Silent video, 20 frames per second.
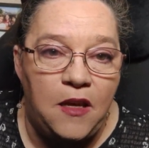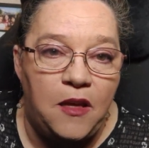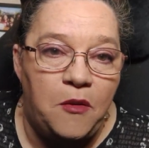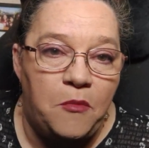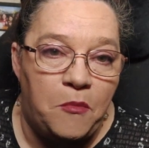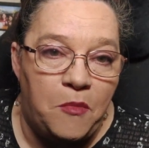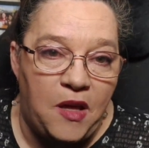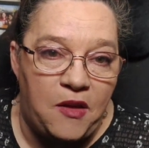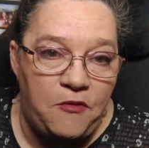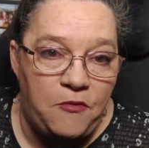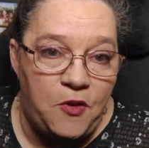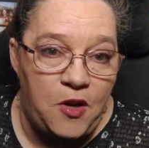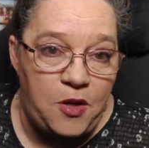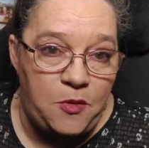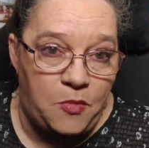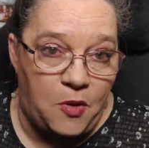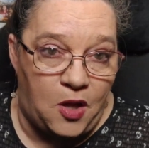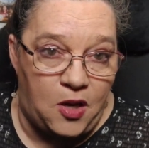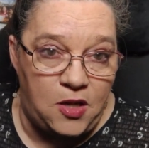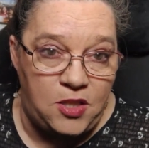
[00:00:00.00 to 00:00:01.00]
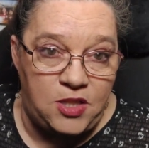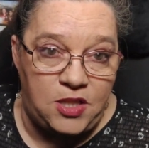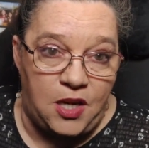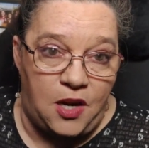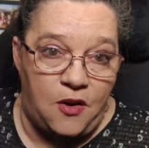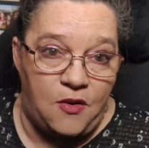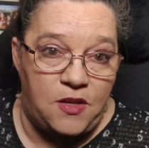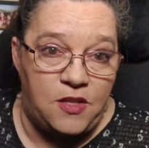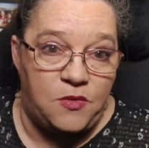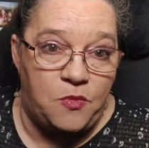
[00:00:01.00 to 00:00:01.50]
my friend bought a
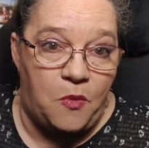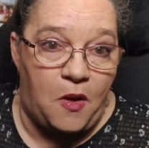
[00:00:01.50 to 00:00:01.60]
chair as